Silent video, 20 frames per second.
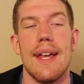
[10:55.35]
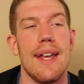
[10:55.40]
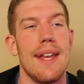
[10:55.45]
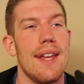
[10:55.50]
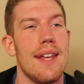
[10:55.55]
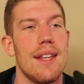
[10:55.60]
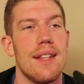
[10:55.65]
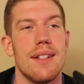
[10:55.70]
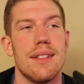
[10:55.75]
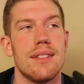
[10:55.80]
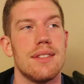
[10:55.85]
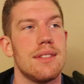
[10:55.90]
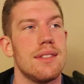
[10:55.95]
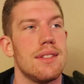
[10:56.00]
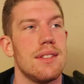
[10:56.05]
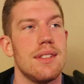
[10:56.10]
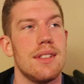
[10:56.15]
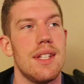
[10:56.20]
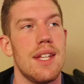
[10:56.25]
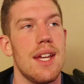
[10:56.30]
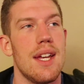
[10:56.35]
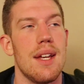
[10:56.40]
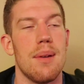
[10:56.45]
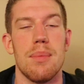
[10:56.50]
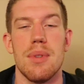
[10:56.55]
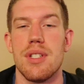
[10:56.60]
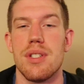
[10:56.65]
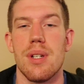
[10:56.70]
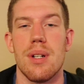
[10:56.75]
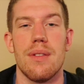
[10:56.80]
And yeah,
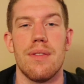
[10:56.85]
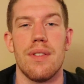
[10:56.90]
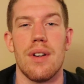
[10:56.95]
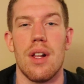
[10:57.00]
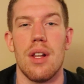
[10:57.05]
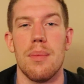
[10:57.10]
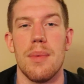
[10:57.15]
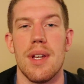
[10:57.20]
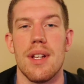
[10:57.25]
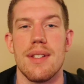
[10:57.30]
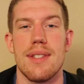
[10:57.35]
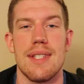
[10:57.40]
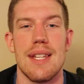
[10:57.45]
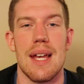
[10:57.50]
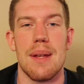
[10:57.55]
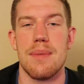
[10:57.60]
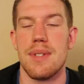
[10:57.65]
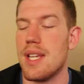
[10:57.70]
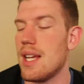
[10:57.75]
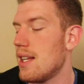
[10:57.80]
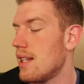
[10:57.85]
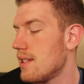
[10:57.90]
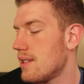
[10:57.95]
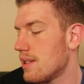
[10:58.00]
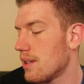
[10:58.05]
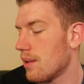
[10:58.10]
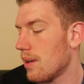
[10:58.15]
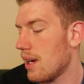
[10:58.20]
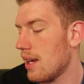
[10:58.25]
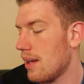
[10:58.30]
be sure to follow me on Snapchat,
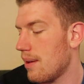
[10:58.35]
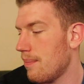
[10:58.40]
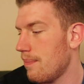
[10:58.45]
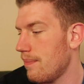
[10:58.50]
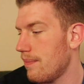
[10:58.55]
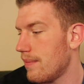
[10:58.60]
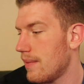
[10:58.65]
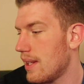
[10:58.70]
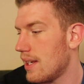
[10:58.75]
Instagram.